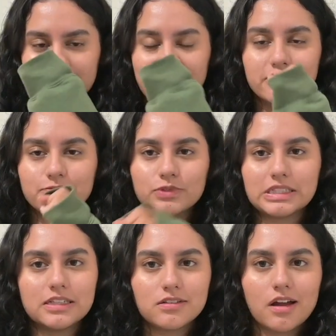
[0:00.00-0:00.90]
and
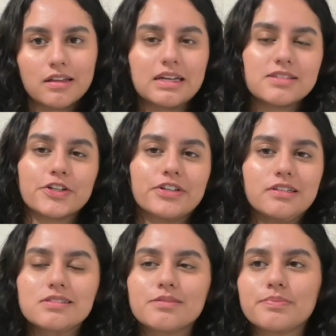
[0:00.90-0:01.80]
really not that
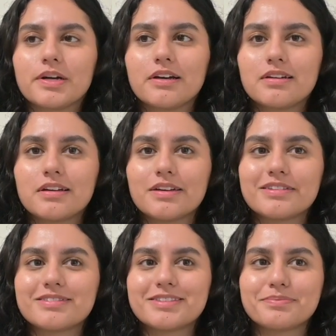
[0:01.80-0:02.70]
serious, but
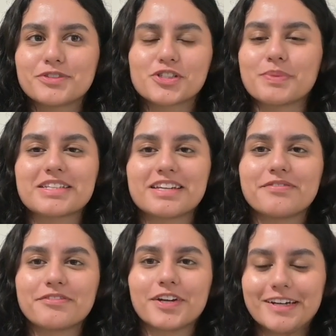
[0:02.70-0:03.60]
it just makes it
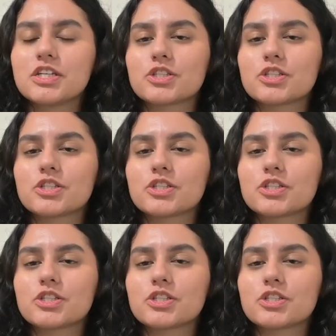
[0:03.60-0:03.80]
even funnier.